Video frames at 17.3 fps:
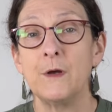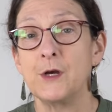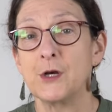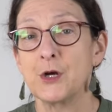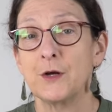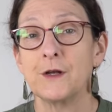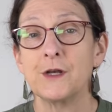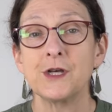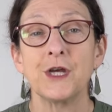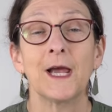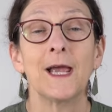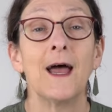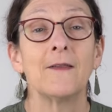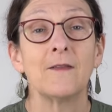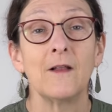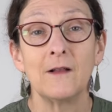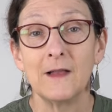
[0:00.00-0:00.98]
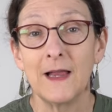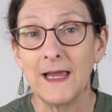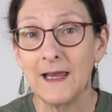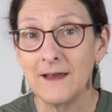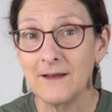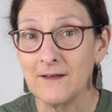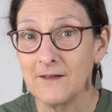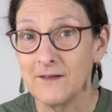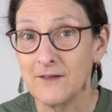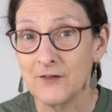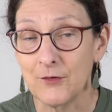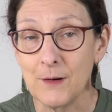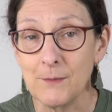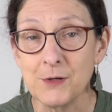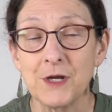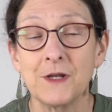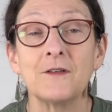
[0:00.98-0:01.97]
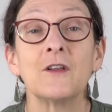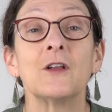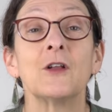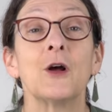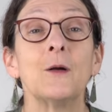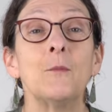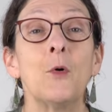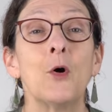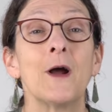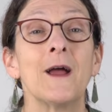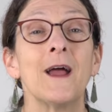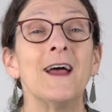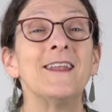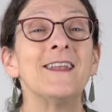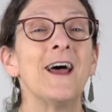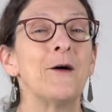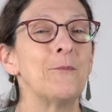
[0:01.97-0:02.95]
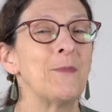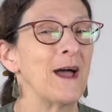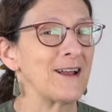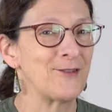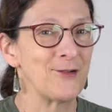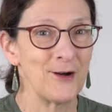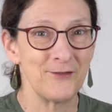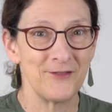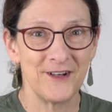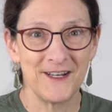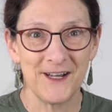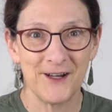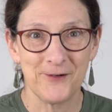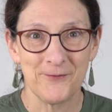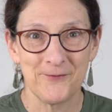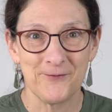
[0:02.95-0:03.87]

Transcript: Be sure to check out the link in the description to learn more. And now back to our video.